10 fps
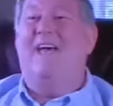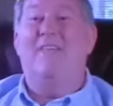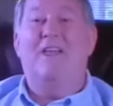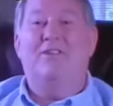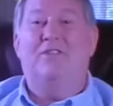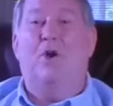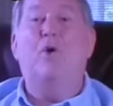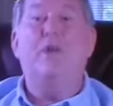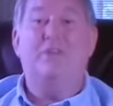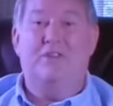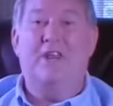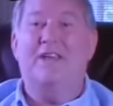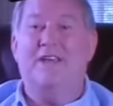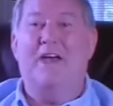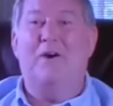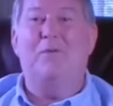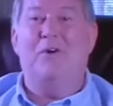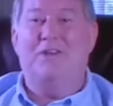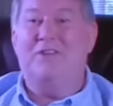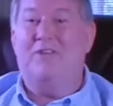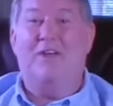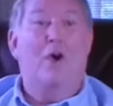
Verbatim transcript: And then I said, oh, he's a naked cowboy. And they say,